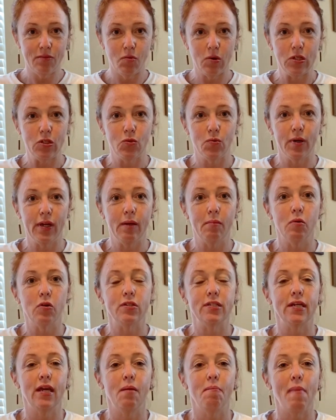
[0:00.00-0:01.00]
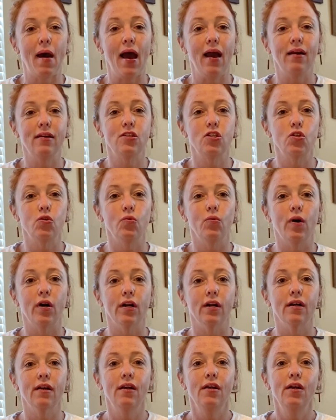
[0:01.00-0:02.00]
Once we're able to get back to
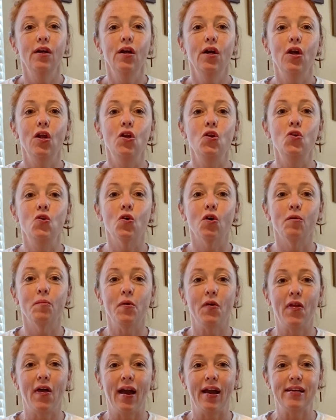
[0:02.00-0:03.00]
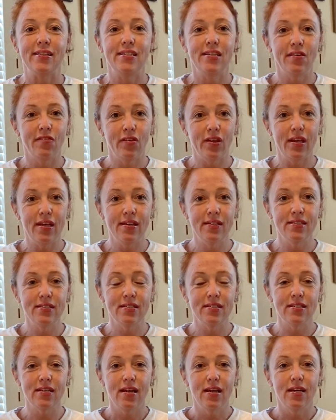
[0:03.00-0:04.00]
our normal
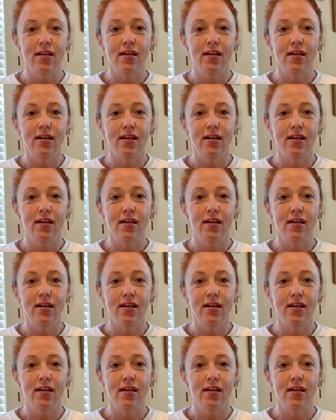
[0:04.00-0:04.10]
activities